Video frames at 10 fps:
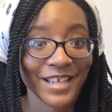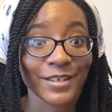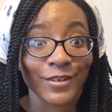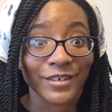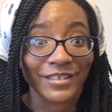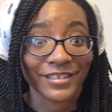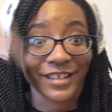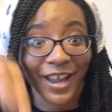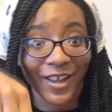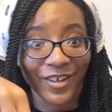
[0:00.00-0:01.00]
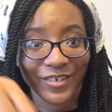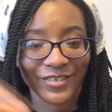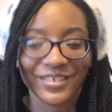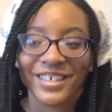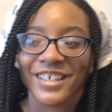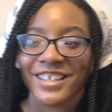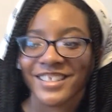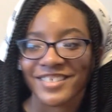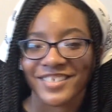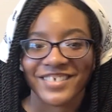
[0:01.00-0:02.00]
We're going down.
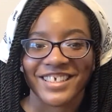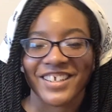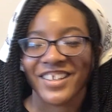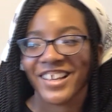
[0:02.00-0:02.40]
Joking.